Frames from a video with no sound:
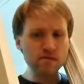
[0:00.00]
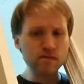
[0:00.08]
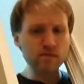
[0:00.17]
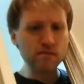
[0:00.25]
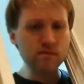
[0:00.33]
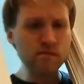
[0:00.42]
I'm
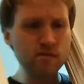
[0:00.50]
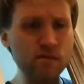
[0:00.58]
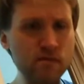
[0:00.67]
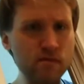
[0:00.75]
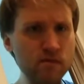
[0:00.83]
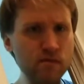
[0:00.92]
not
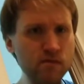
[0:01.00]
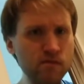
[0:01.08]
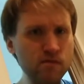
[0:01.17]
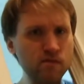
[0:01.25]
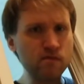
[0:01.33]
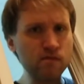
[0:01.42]
sick. I've been
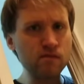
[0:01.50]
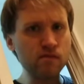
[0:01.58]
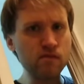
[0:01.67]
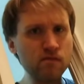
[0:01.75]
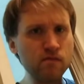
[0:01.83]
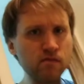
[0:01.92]
sleeping in the
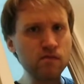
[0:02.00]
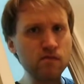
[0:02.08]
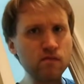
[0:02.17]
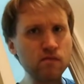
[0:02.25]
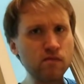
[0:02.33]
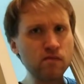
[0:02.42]
fucking
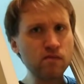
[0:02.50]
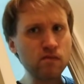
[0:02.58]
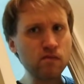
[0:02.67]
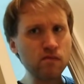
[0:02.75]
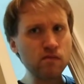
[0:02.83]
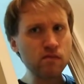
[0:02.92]
bathroom.
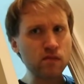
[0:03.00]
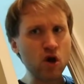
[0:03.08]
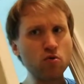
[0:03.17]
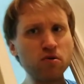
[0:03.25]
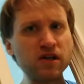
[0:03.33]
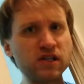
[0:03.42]

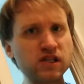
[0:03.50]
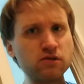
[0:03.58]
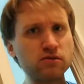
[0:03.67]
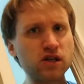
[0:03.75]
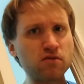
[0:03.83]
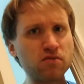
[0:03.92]
Nobody
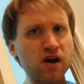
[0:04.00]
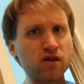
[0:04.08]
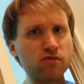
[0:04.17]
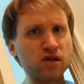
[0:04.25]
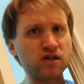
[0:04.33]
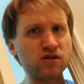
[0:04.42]
sleeps in a
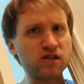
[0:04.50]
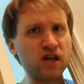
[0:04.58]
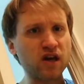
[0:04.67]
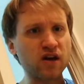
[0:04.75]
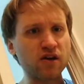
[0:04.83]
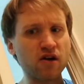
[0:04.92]
bathroom unless they're
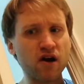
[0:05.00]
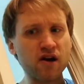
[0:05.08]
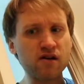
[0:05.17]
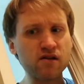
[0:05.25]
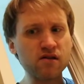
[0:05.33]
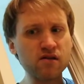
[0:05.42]
sick. Are you
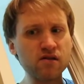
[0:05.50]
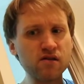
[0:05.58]
alright?